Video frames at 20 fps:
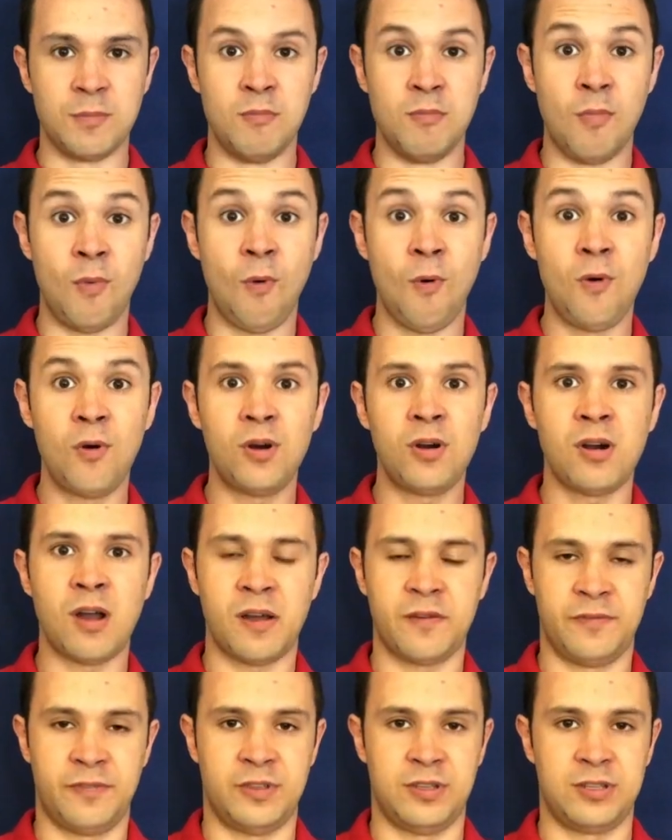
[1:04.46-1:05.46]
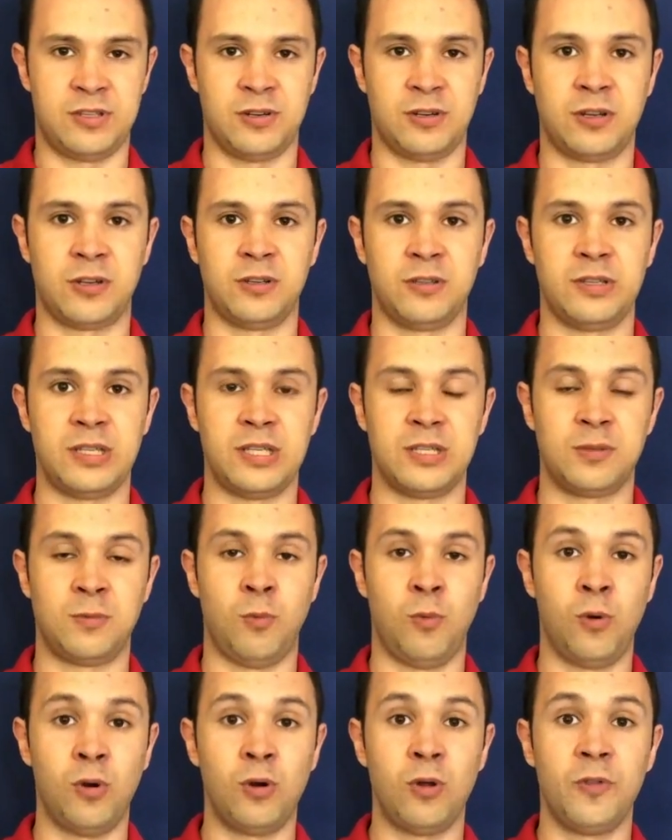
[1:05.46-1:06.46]
more of the Circlese
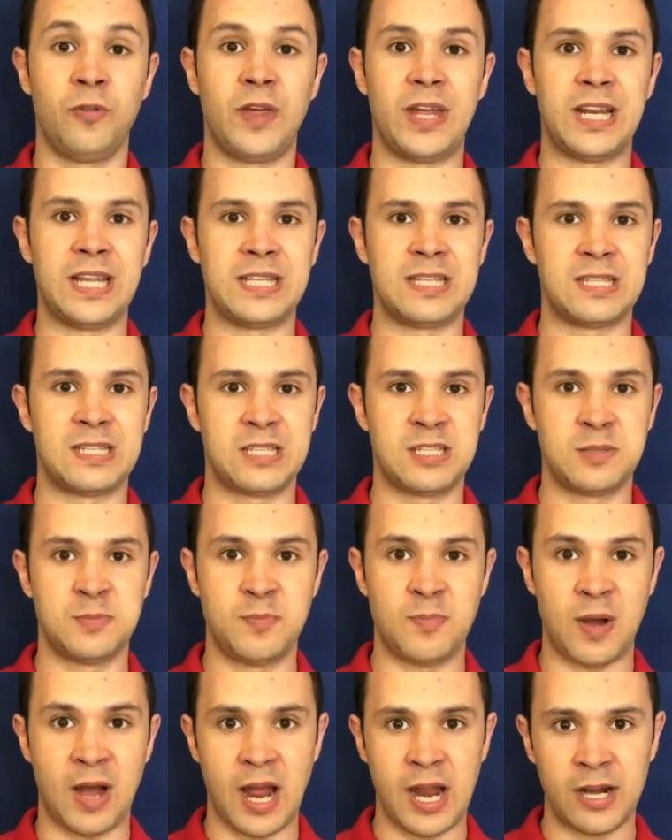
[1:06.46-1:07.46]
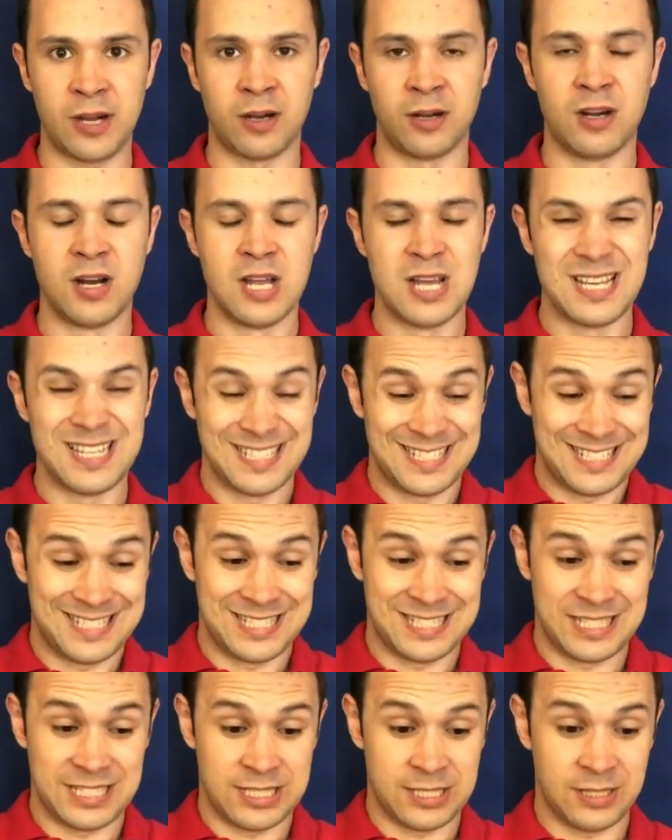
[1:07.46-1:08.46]
world, that inspire
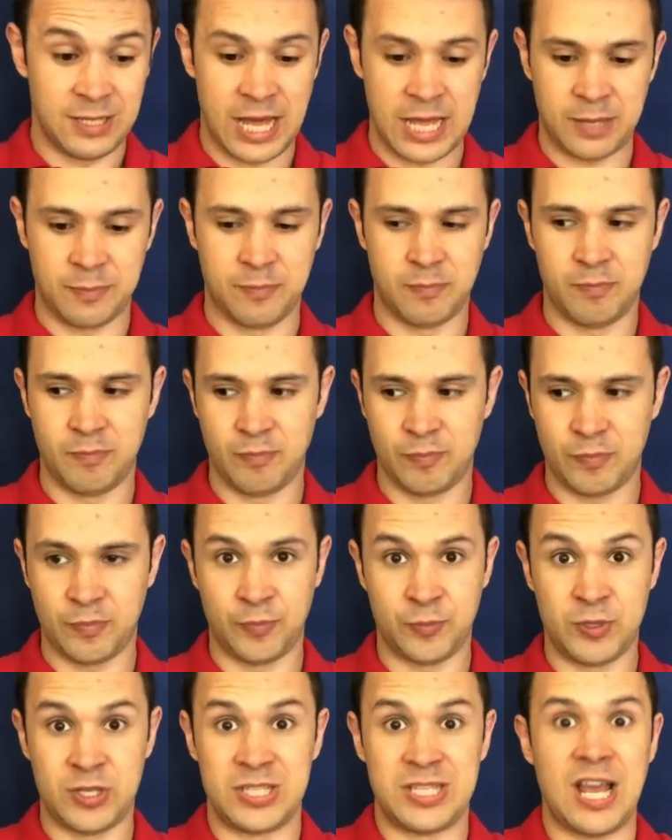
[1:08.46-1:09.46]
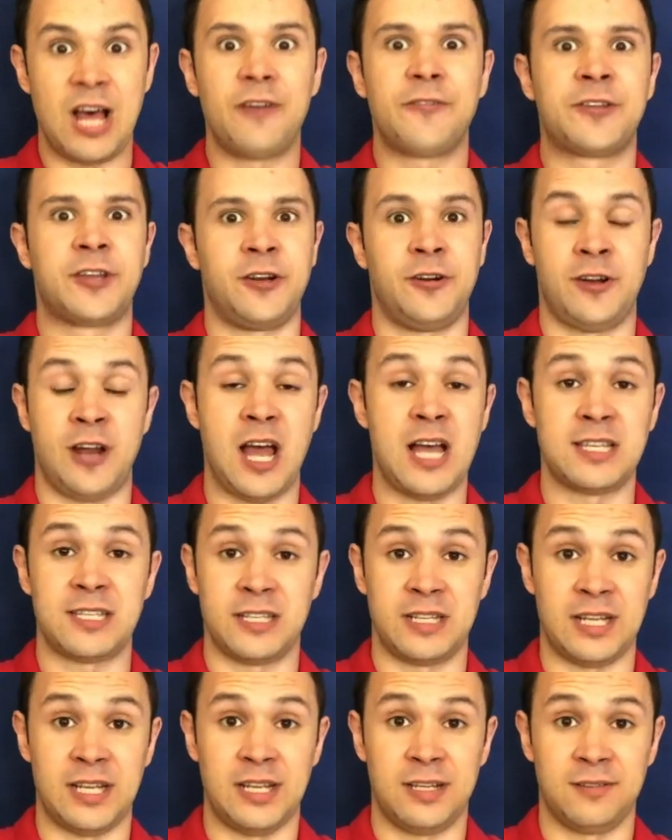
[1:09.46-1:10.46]
like
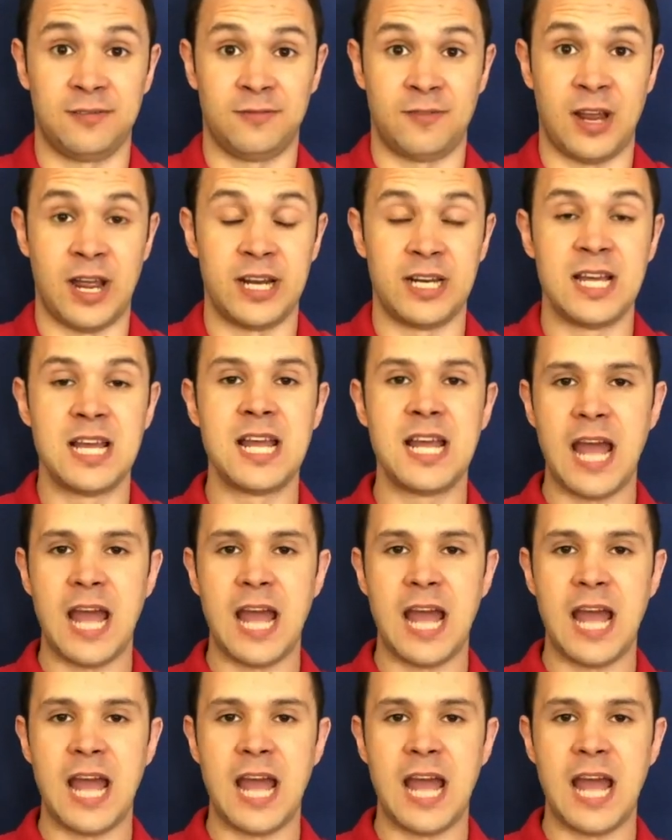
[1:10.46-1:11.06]
self-curiosity, right?